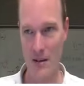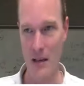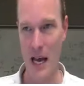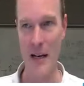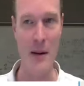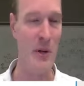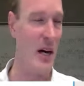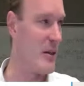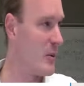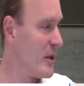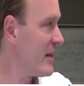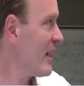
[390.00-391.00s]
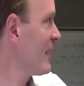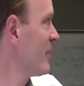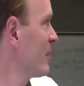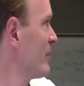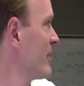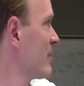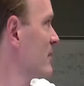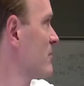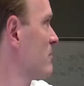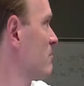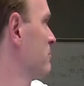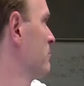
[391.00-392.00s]
And I'm not doing that here because
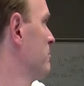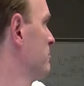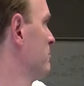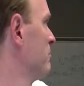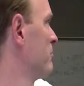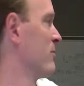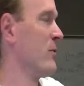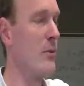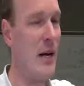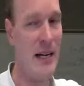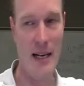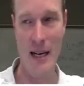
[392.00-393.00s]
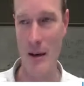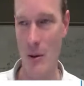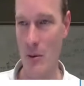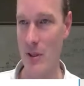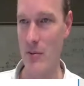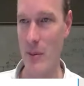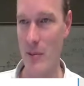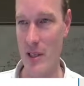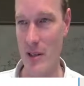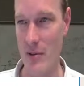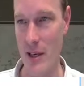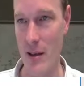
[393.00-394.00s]
for right now, this
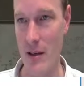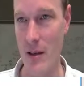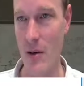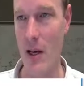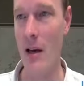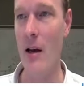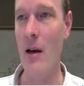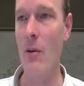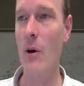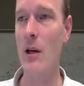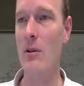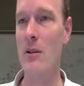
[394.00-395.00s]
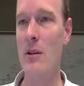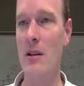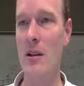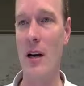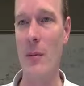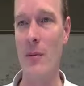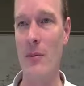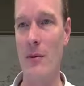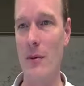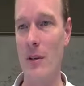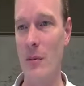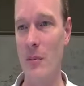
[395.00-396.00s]
represents reality. Okay, what goes at the top?
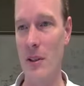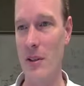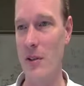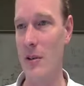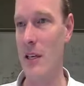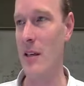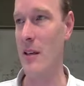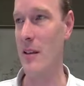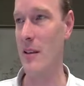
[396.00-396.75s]
We're going to build a tree.